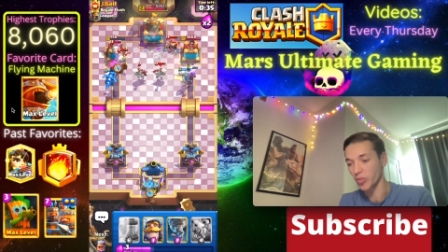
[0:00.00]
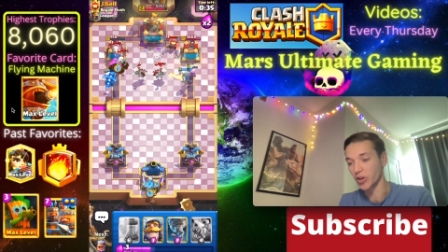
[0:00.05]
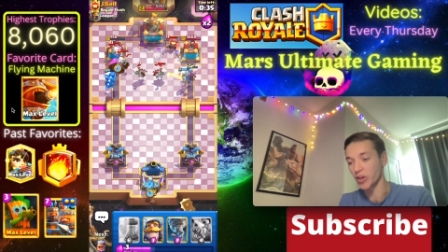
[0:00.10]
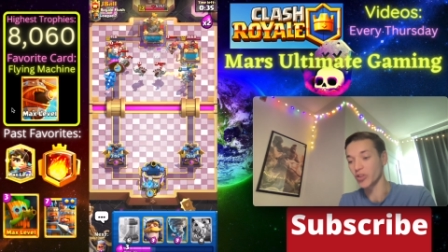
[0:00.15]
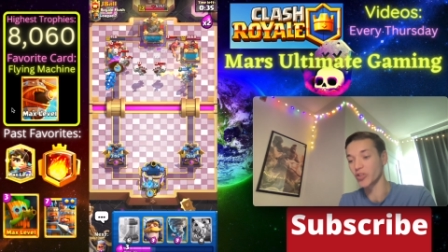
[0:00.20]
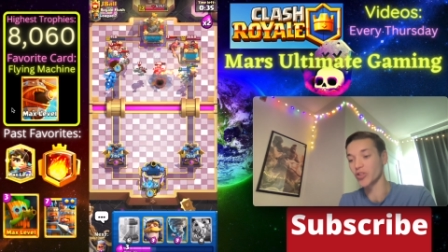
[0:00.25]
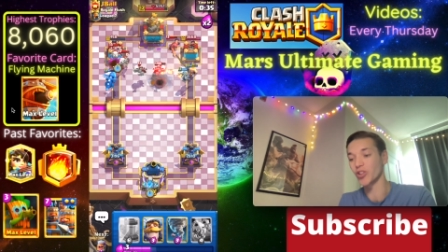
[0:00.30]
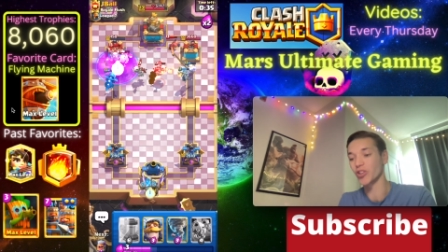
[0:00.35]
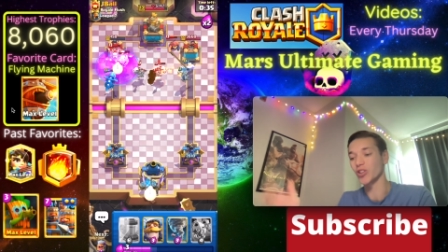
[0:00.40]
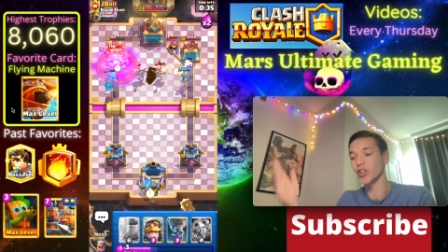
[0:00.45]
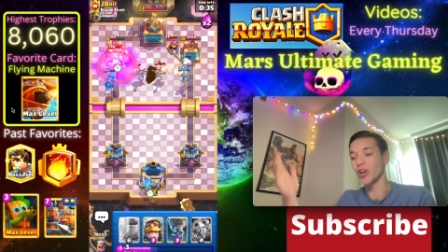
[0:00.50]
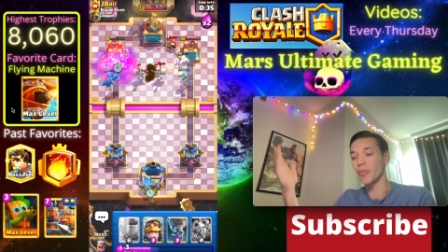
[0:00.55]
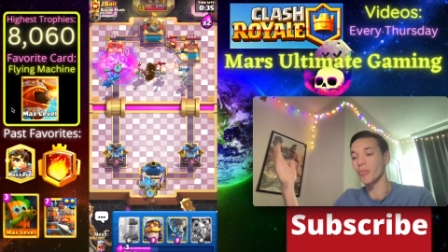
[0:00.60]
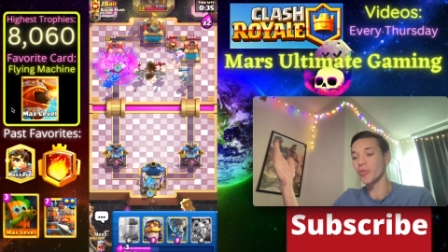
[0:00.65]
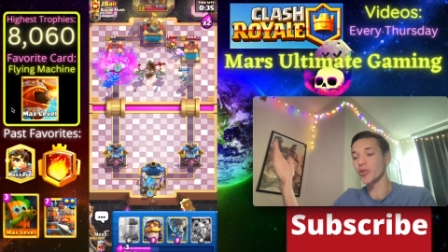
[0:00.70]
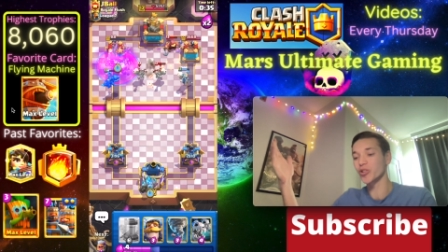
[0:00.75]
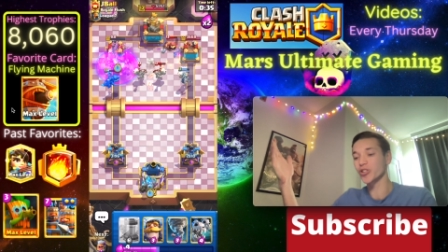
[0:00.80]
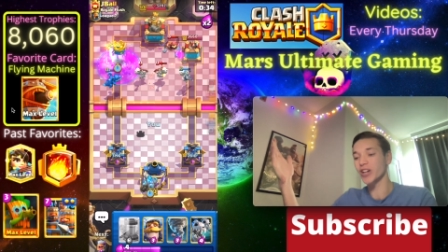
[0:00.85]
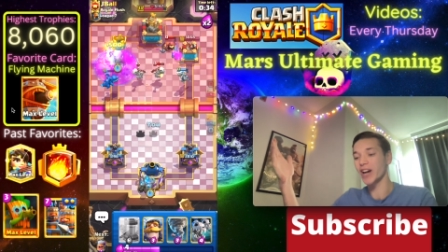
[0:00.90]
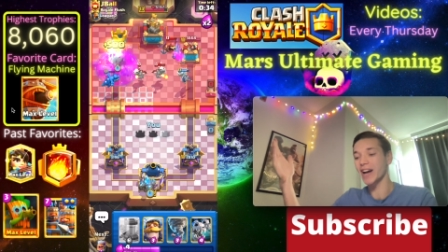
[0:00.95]
But the
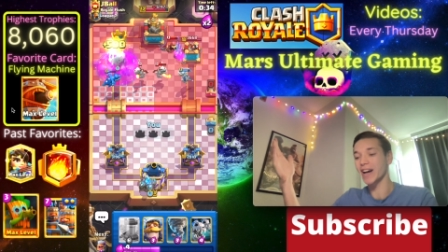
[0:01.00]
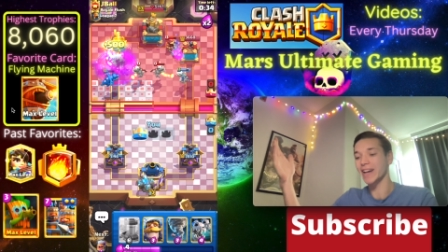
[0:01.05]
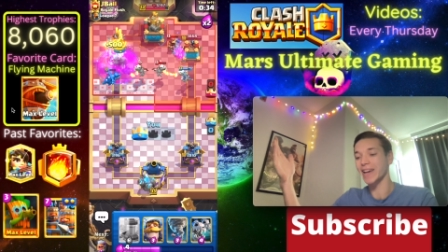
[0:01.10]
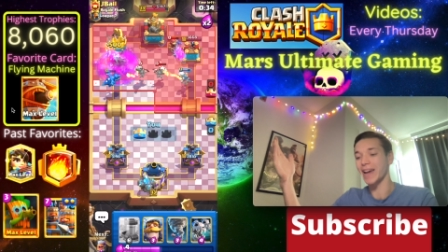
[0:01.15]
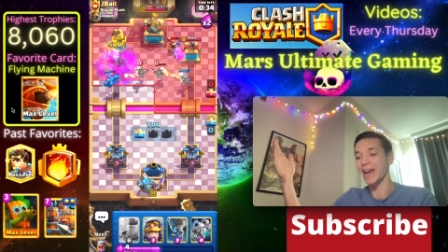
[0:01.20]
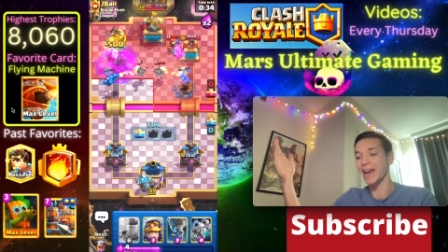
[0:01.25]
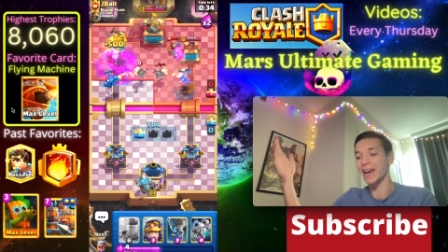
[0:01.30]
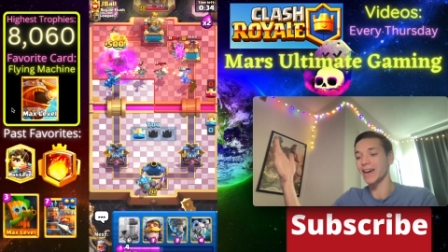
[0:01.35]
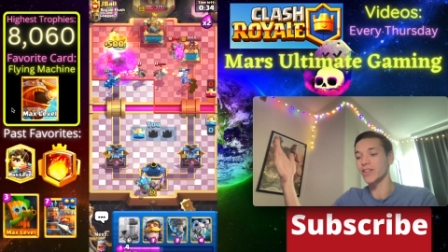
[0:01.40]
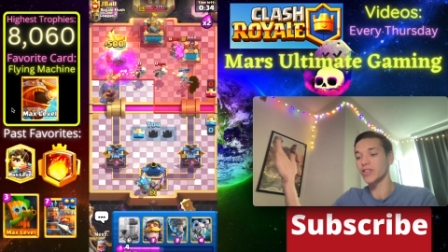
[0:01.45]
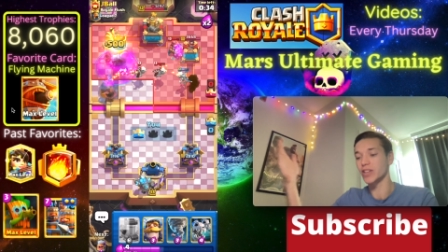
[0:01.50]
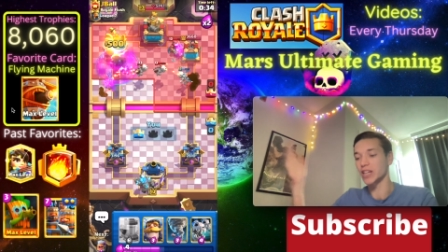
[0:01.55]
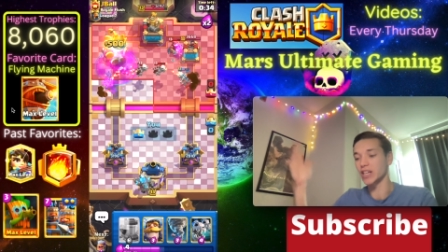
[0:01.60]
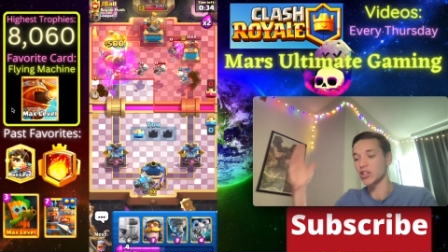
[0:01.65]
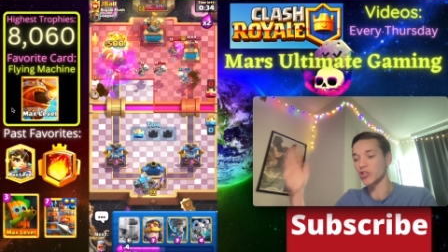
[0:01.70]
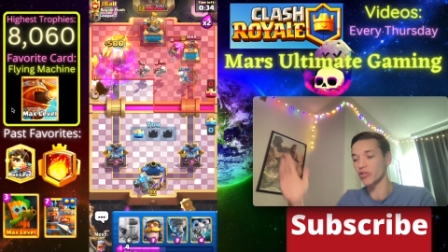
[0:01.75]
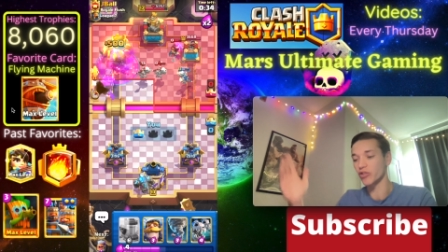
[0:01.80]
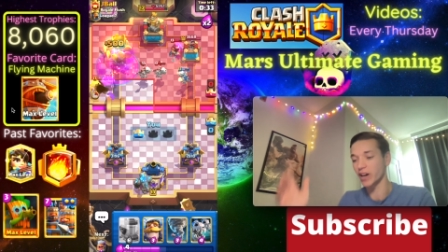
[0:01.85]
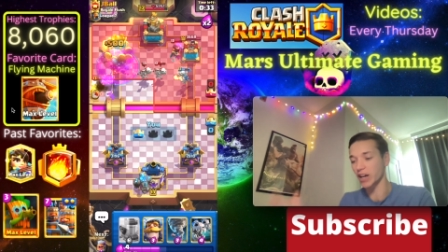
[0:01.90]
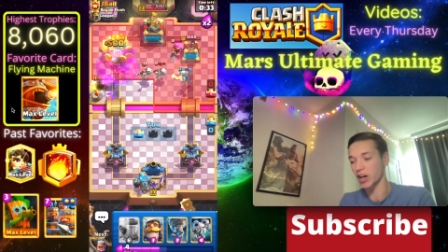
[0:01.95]
Lumberjack and
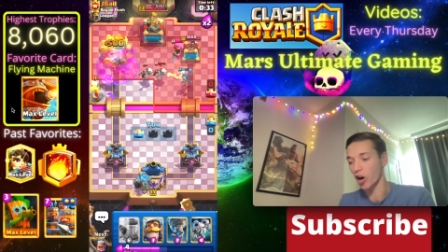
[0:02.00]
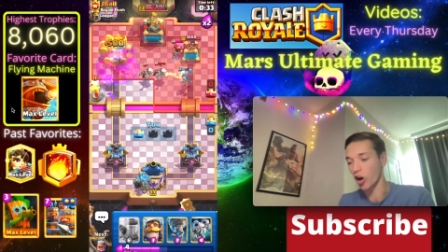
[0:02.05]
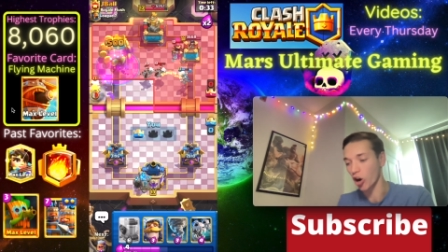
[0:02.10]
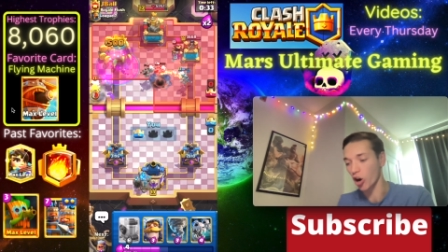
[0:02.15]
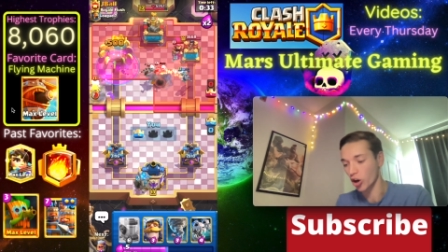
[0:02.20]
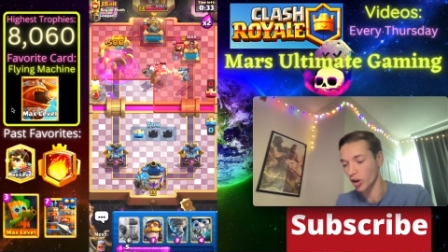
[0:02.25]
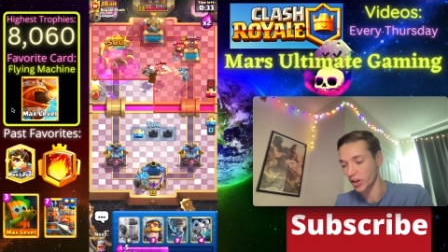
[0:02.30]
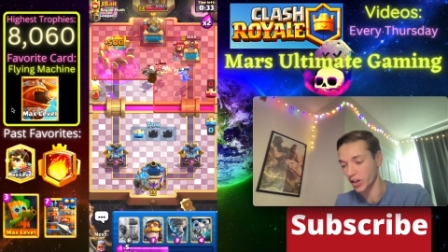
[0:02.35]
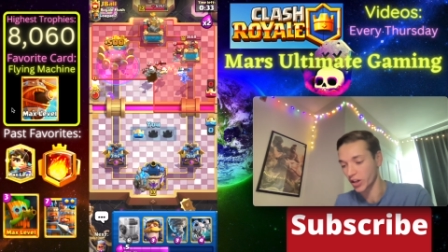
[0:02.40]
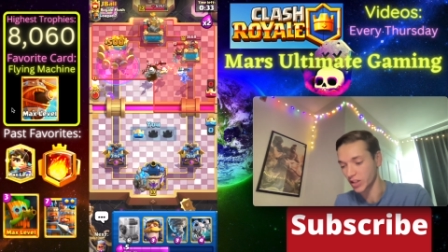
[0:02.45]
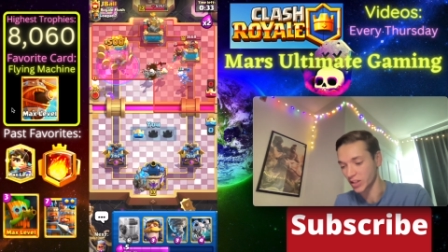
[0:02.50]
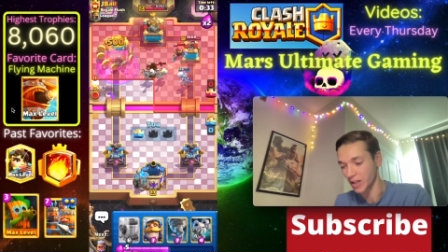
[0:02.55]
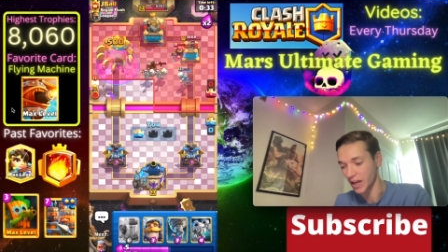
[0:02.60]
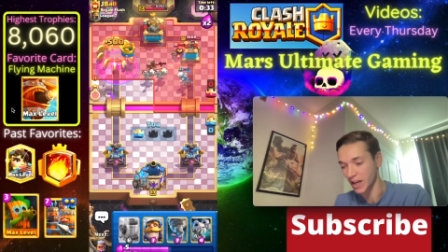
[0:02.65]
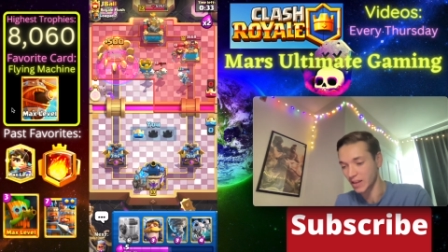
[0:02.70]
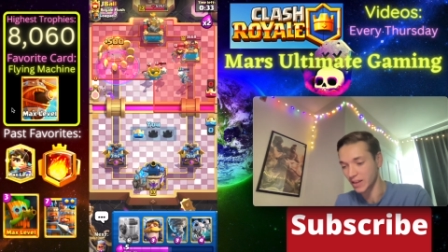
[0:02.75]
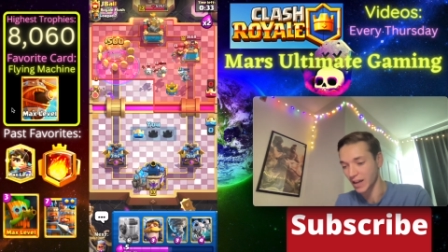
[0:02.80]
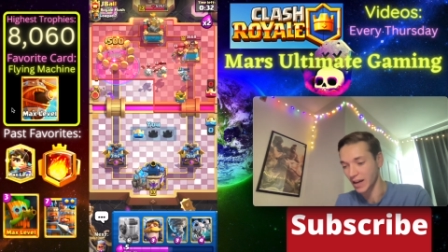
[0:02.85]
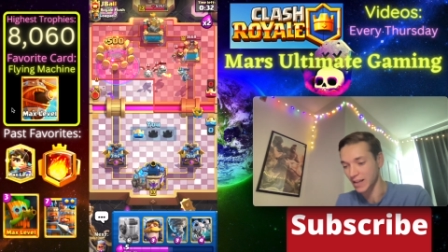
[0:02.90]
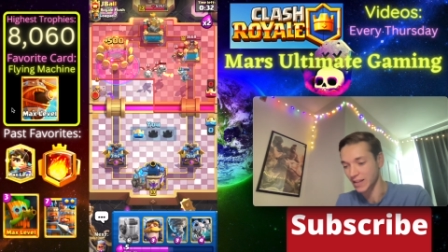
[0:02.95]
the E-Drag are going to
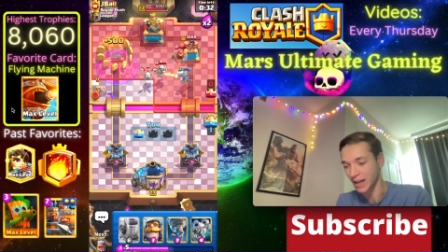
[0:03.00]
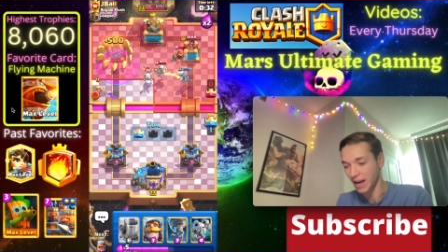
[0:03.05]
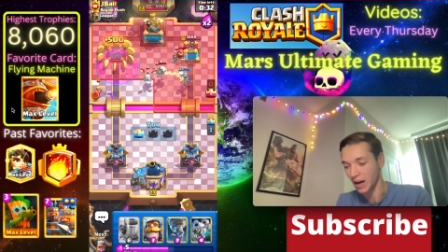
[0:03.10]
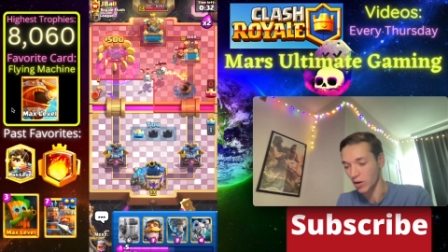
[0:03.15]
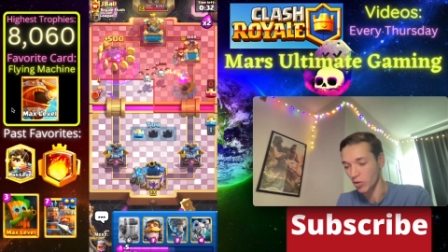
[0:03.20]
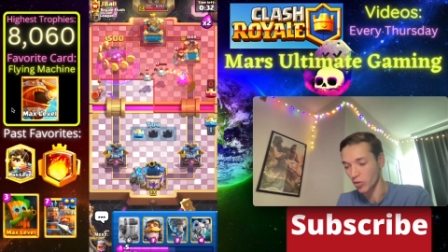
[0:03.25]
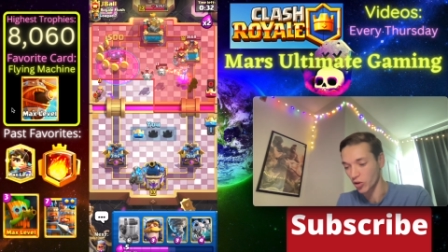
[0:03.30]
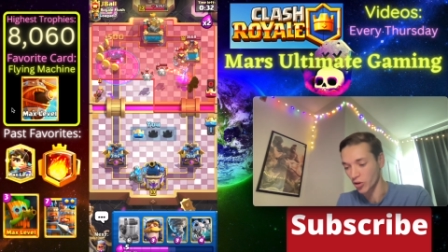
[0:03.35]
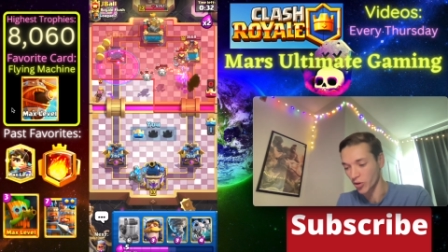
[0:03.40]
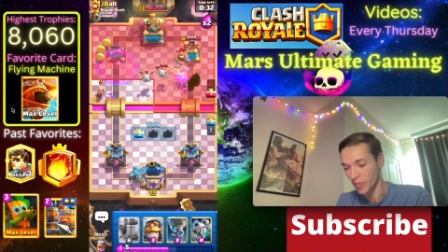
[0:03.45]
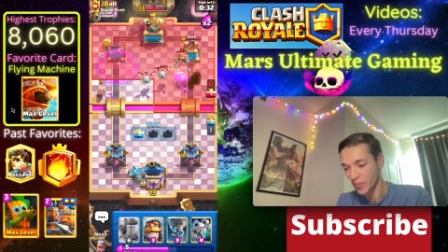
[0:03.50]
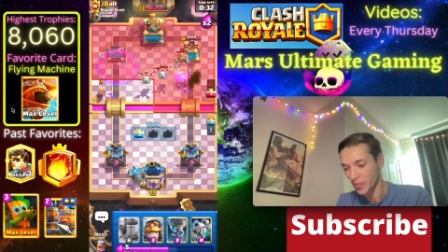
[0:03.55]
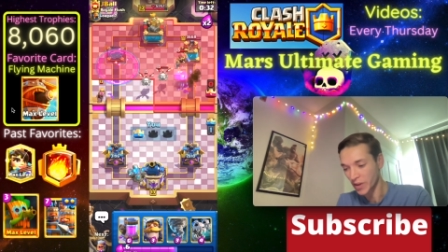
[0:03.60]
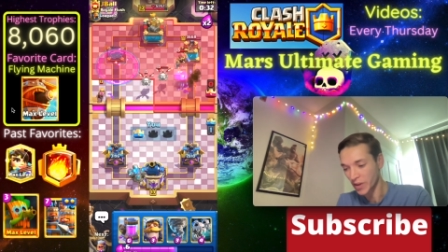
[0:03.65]
take that tower.